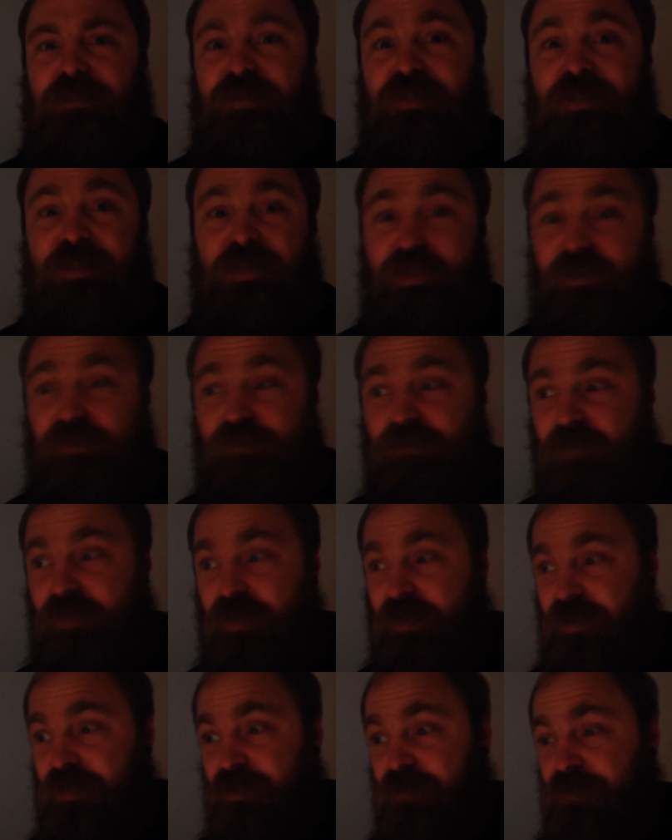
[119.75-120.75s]
visiting
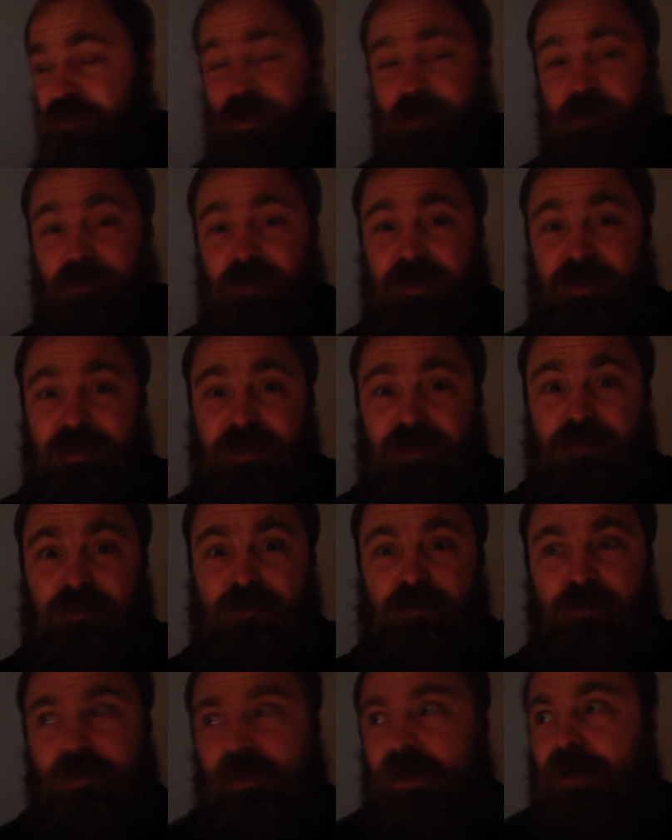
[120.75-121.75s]
friends, family,
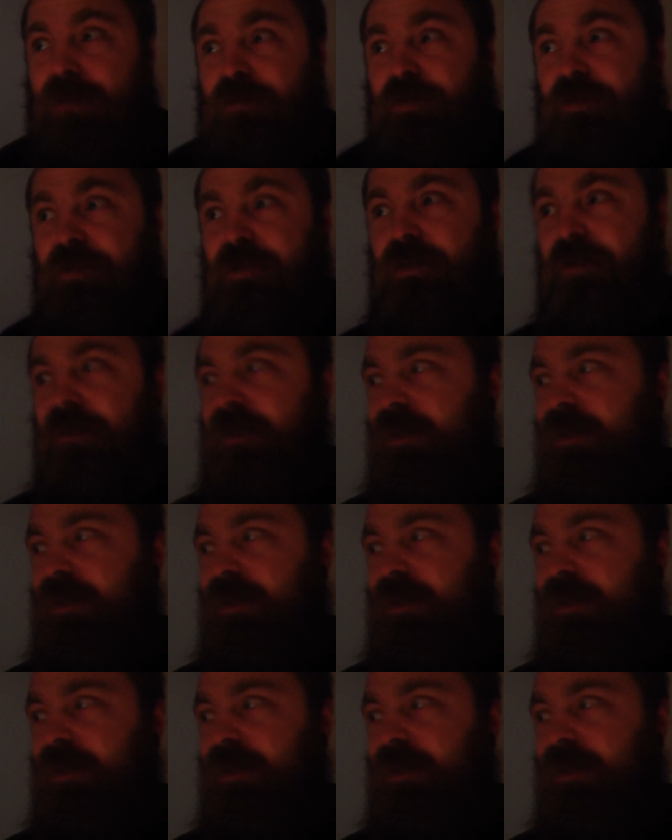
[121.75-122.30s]
or outdoors.